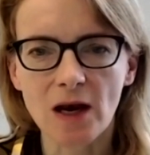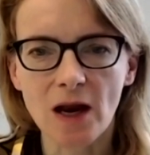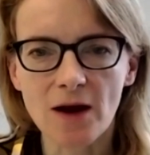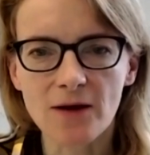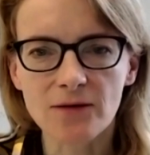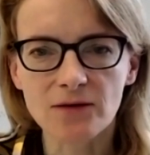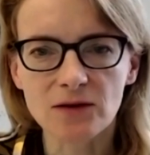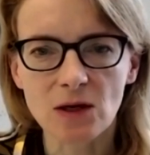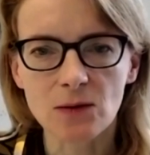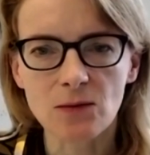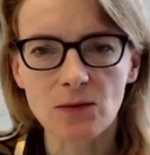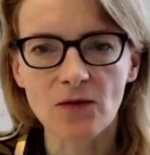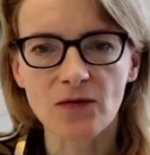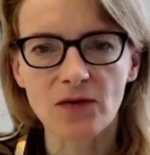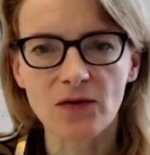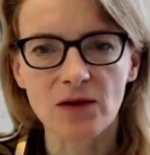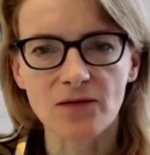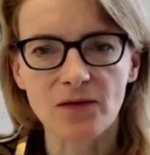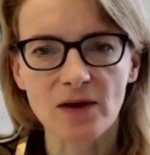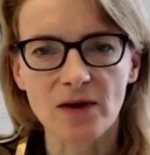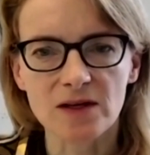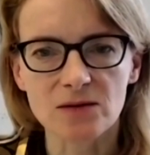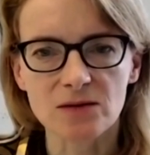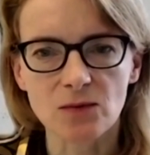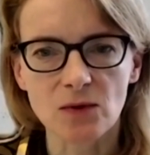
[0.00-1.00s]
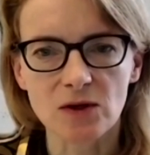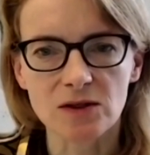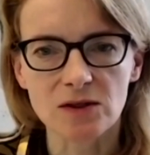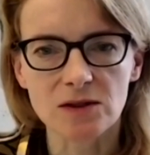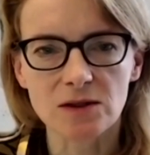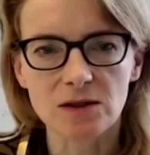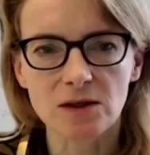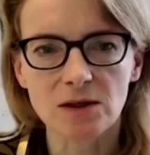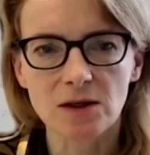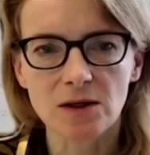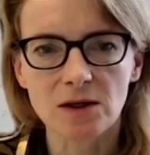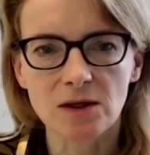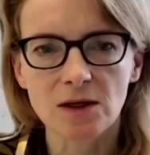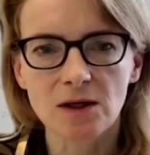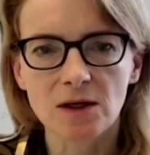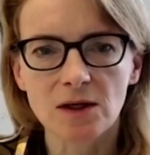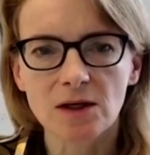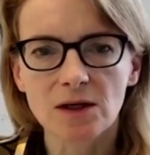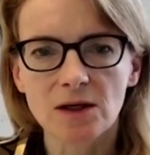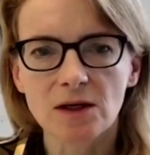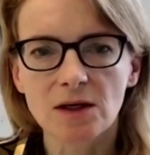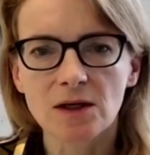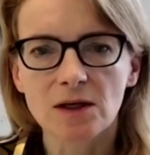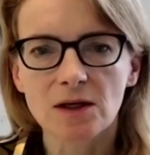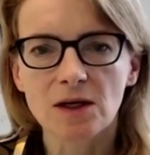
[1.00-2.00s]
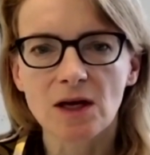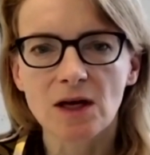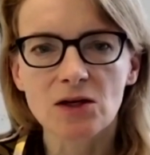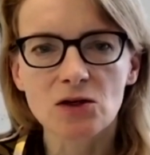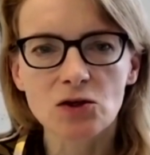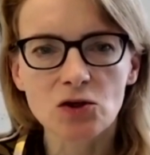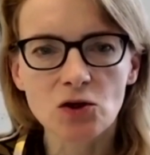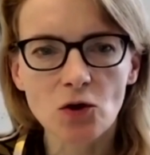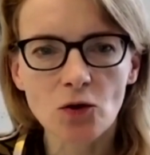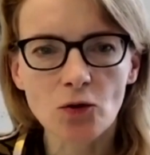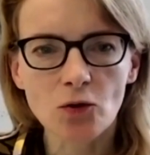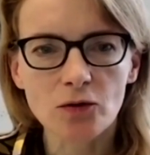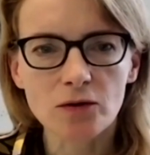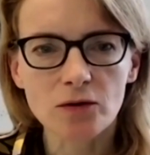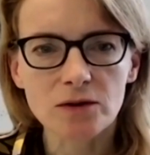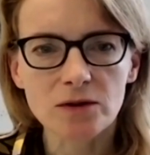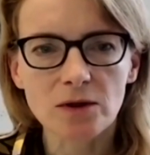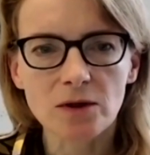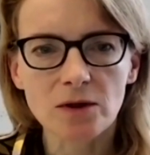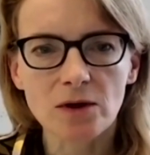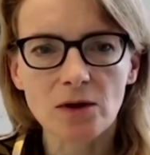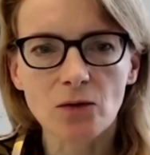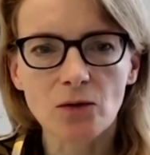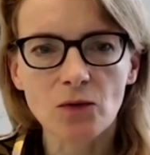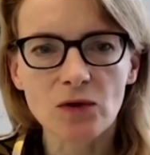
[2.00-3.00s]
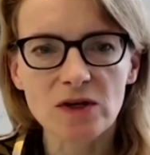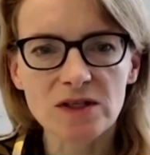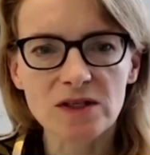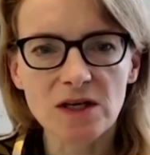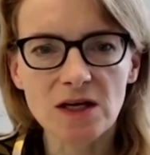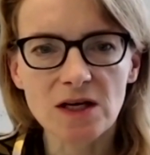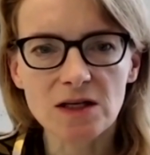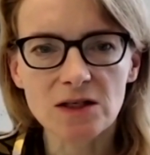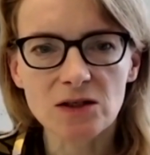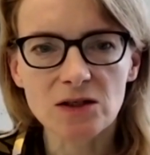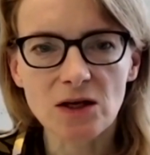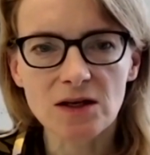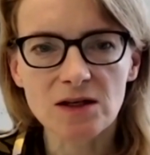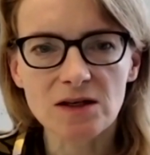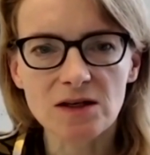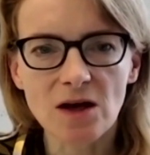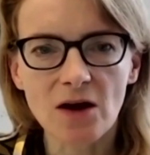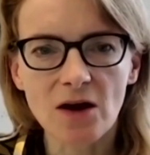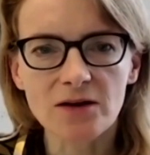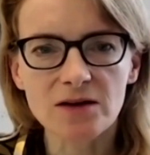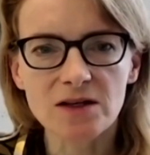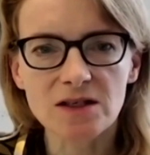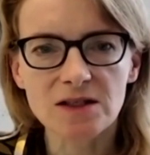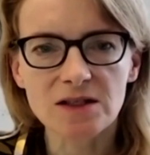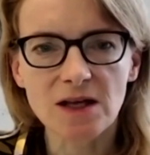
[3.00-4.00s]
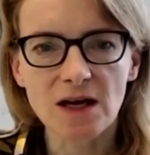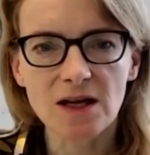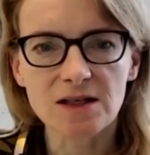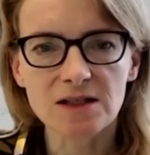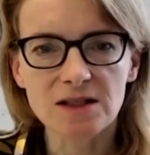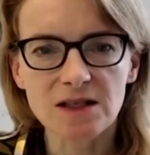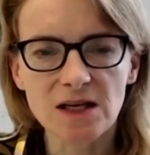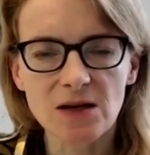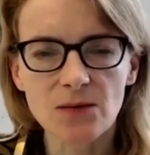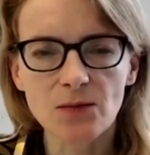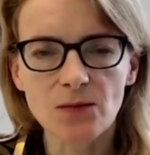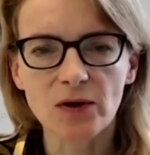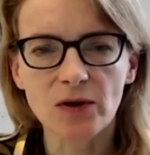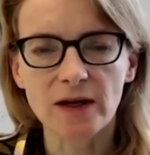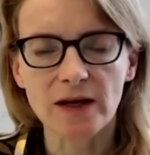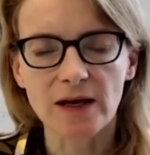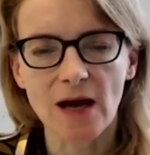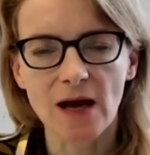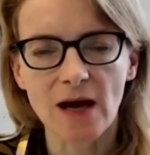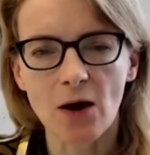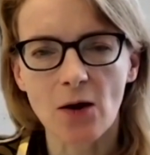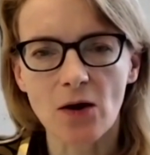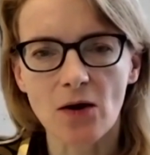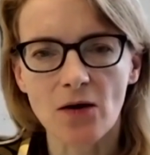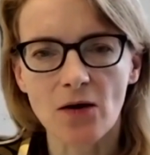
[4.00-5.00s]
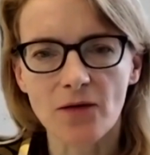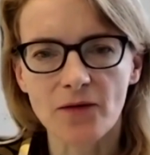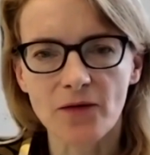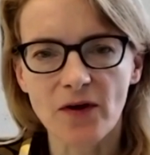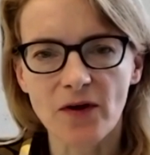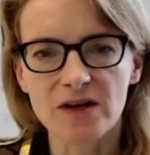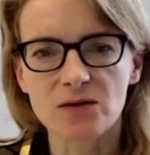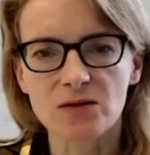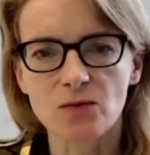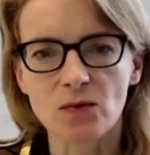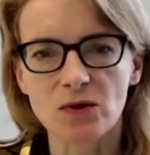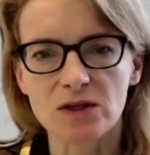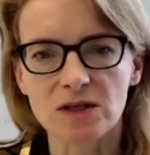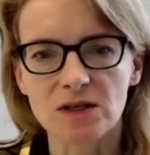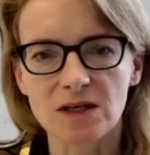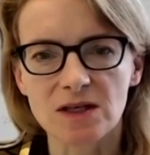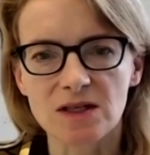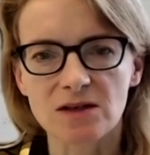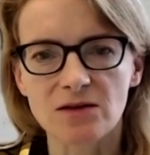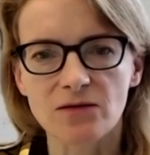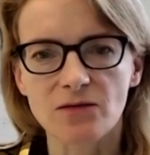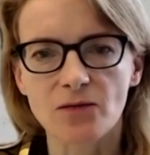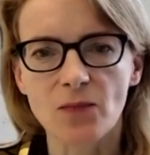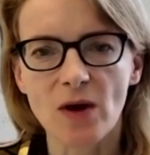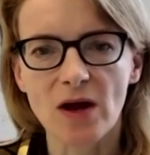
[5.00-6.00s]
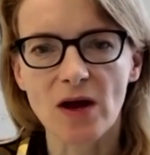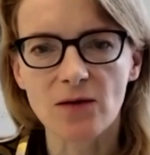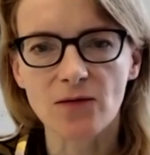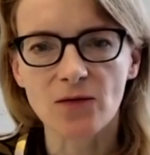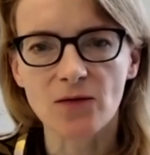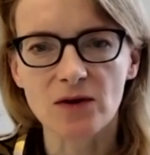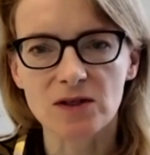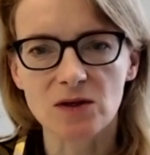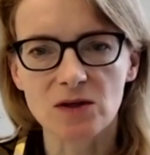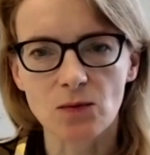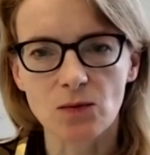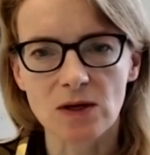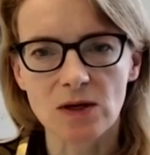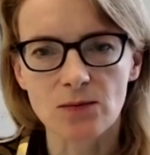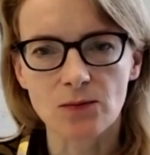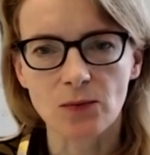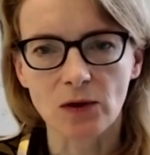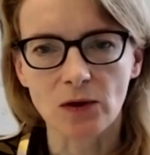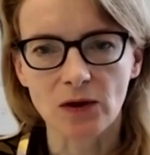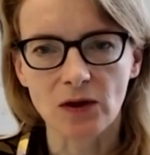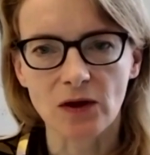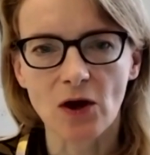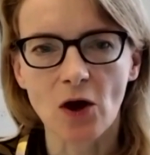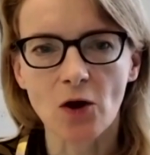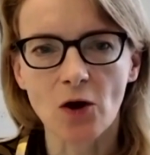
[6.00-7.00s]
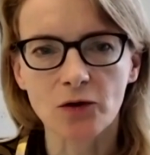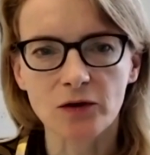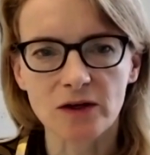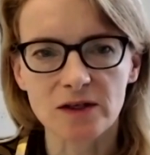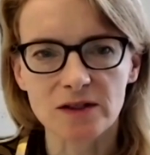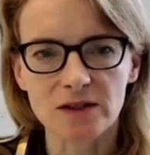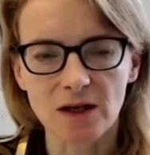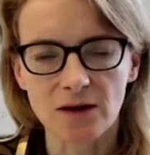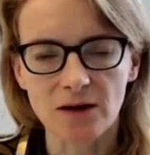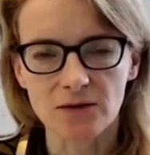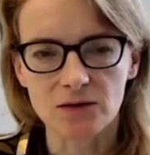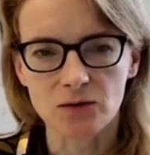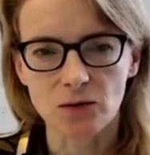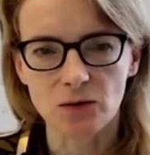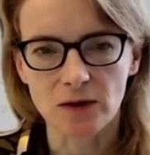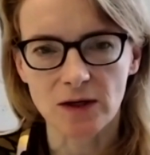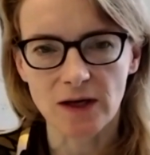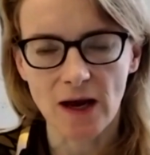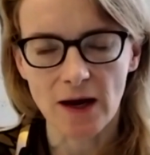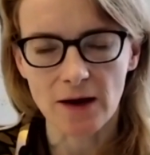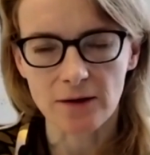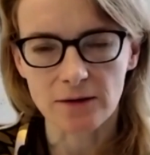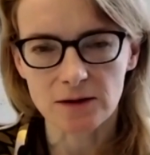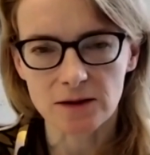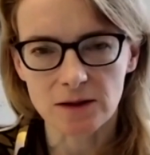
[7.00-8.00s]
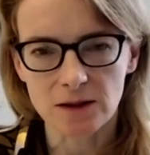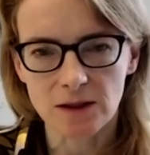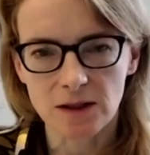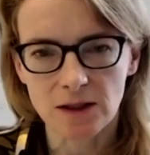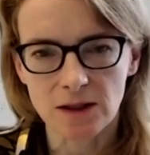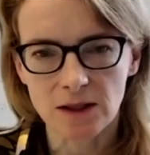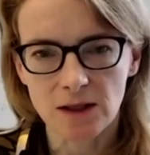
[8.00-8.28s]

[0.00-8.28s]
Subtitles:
the lifetime of the investment. In short, we seek to understand deeply how our investment is a benefit to people and hold ourselves to account.